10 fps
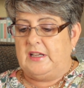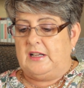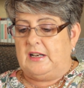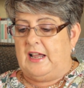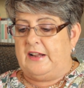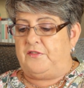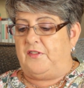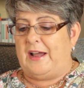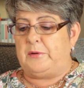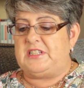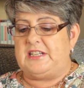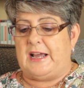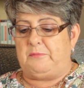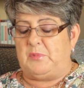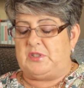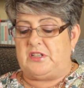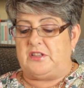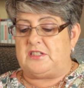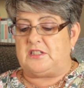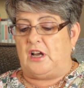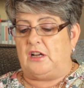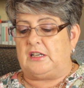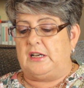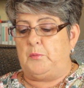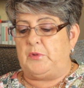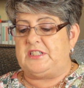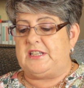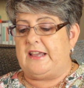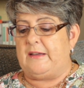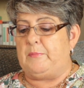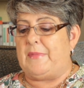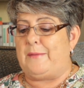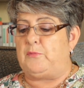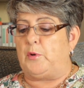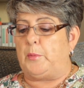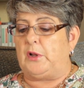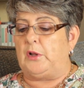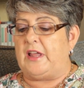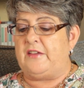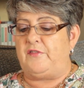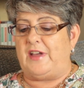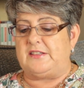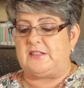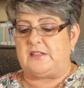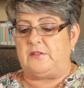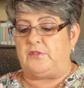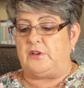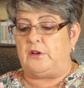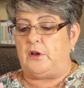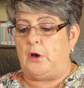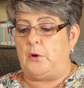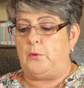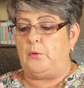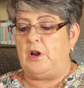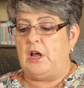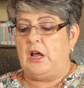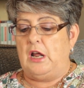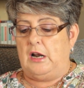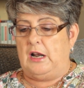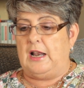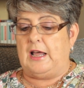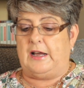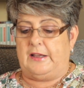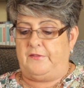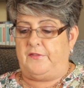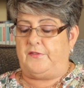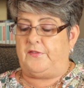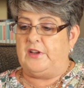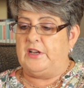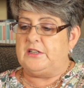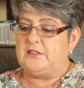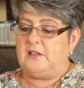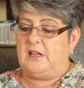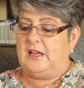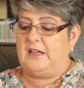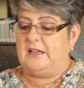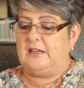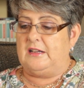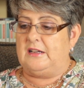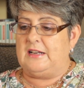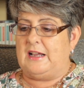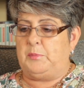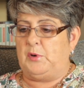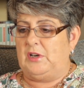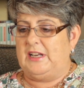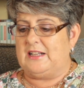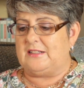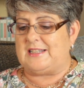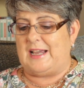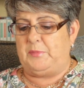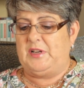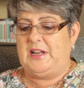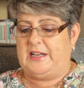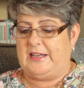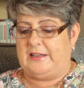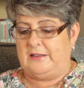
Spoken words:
Like flowers in amber to the startling, witty and memorable events of her own life. And I'll put a little tab in here.